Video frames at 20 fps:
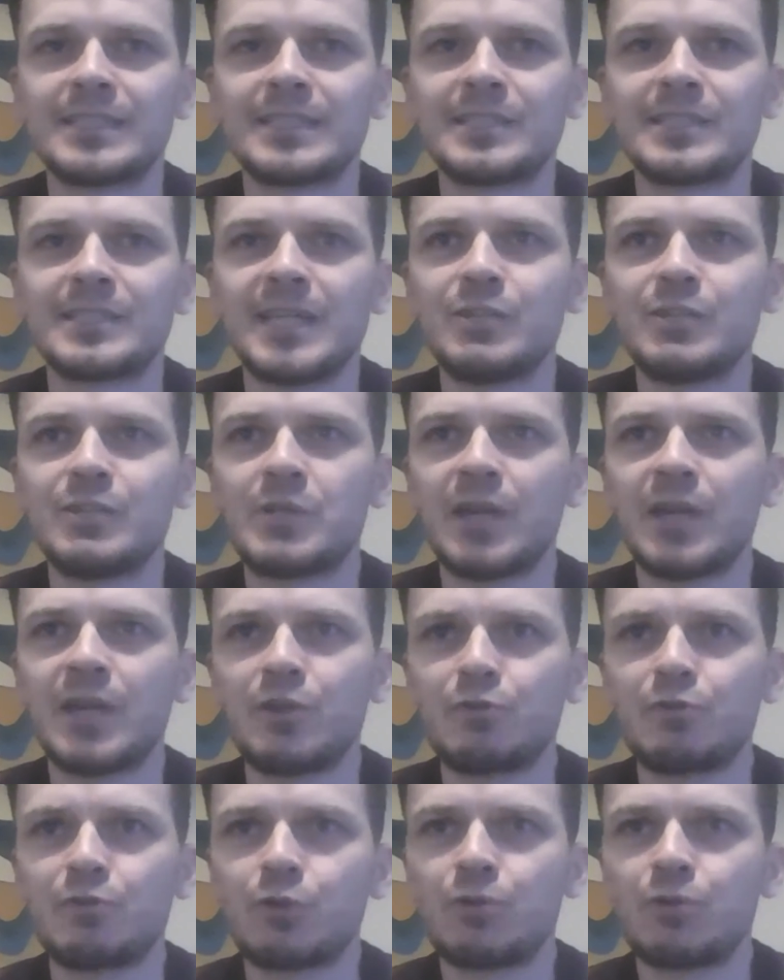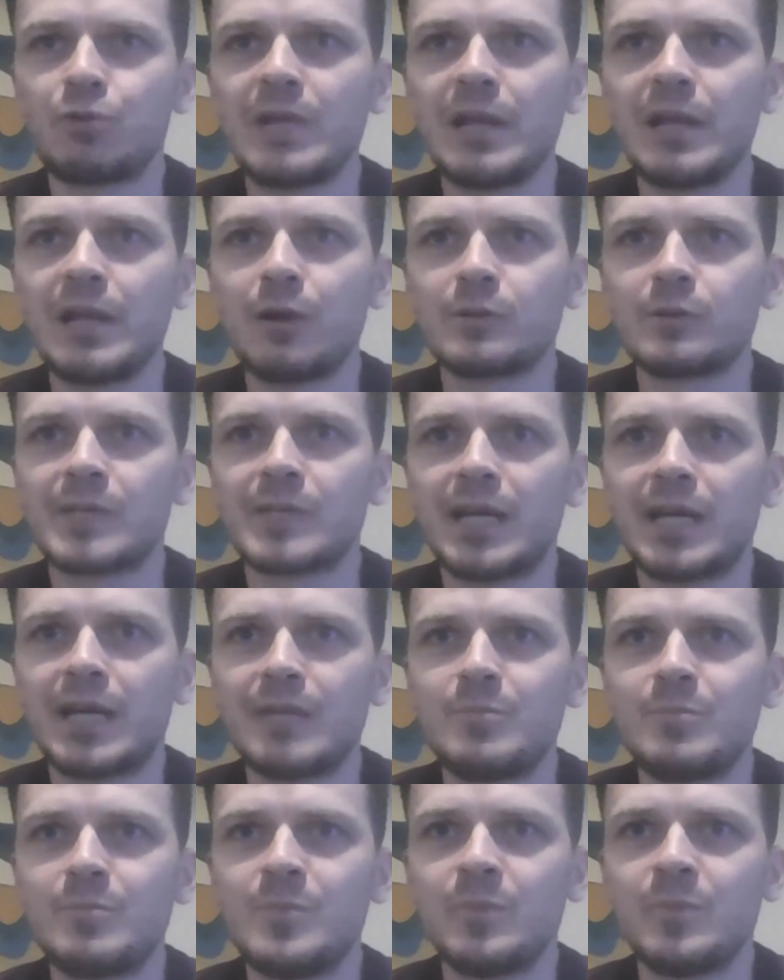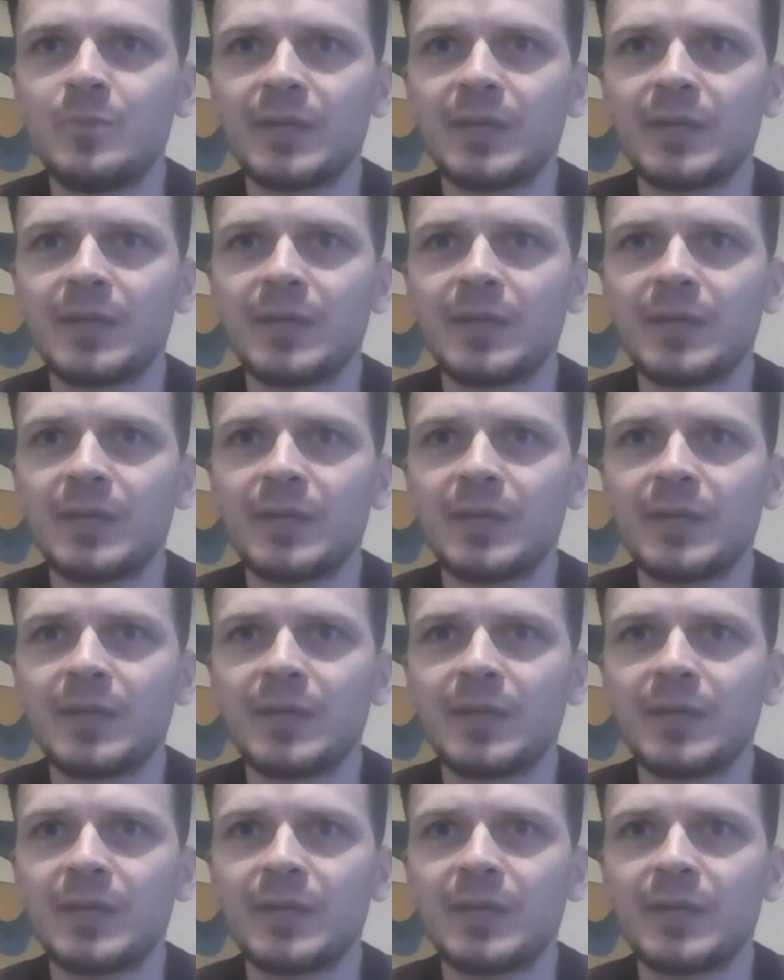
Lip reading: stay together for a really long time.